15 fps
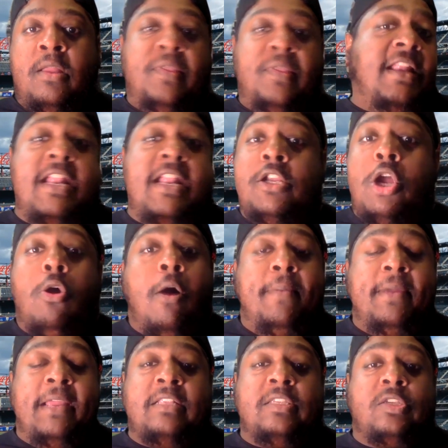They didn't go up
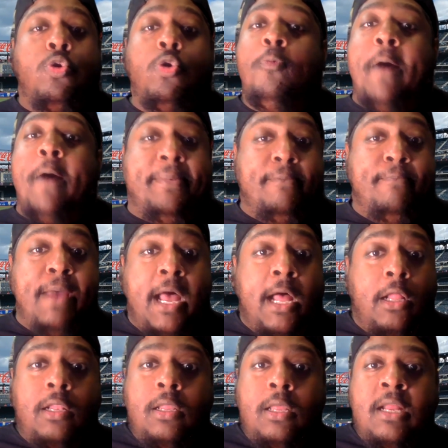against Cool Papa
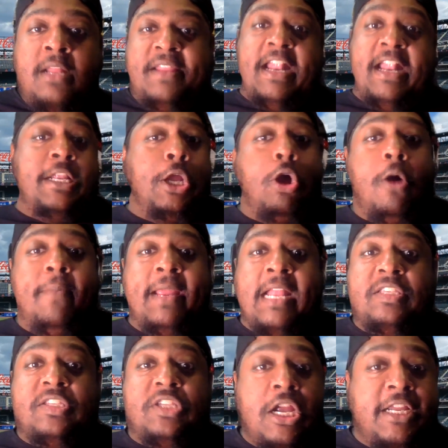Bell. They didn't go up
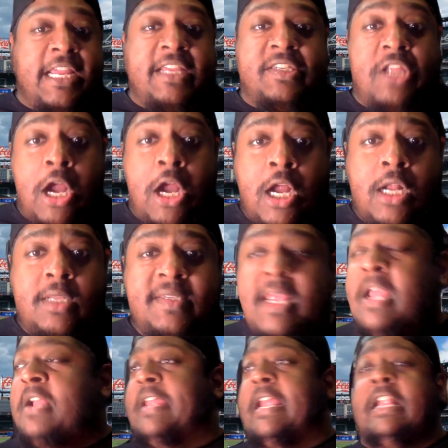against Turkey Stearns.
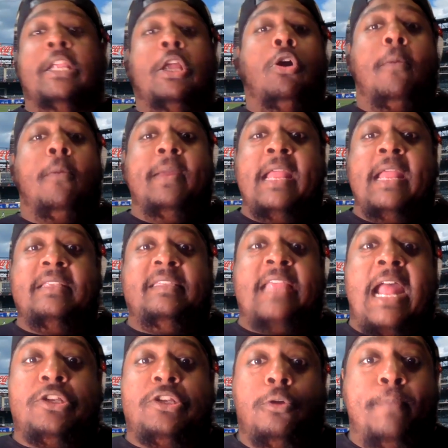They didn't go up against
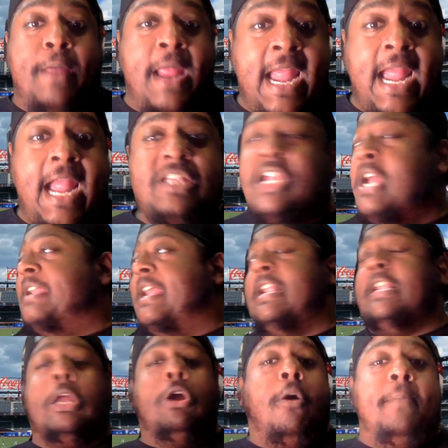Satchel Paige. They
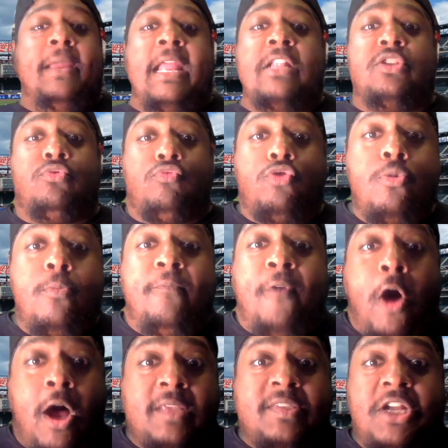didn't go up against Rube
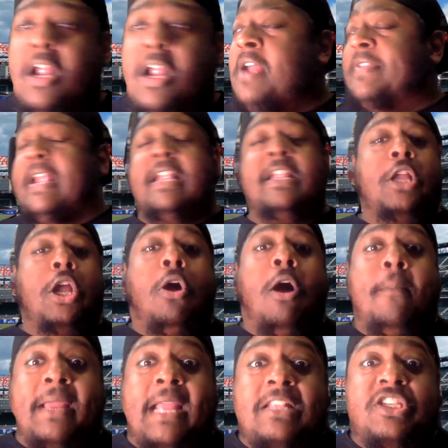Foster. They didn't go
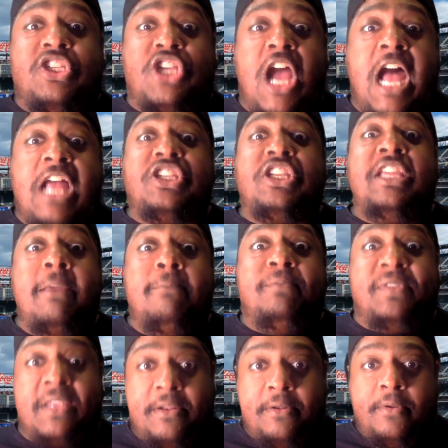up against Josh
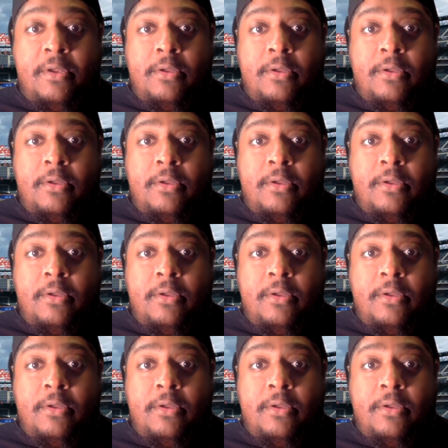Gibson.